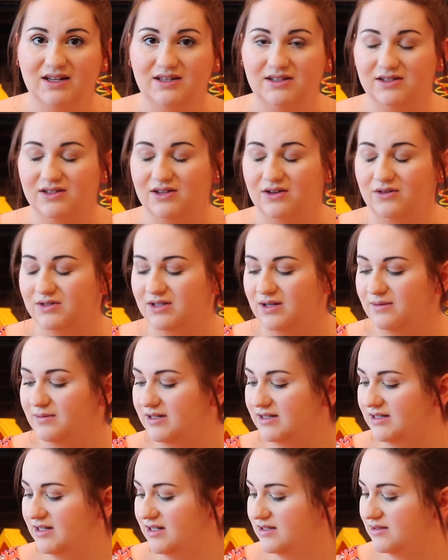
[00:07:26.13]
And so
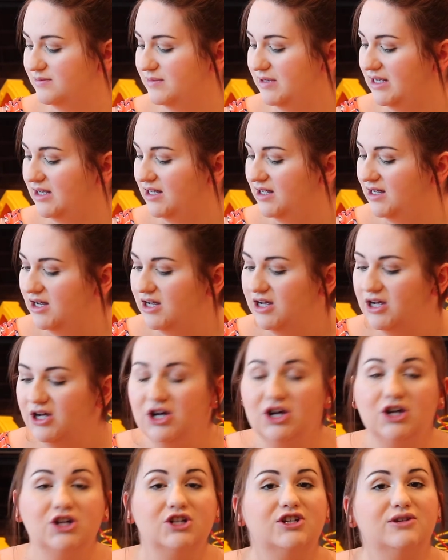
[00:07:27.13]
something tells me
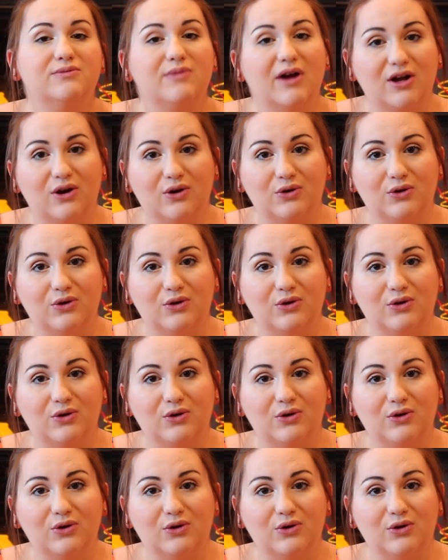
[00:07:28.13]
she might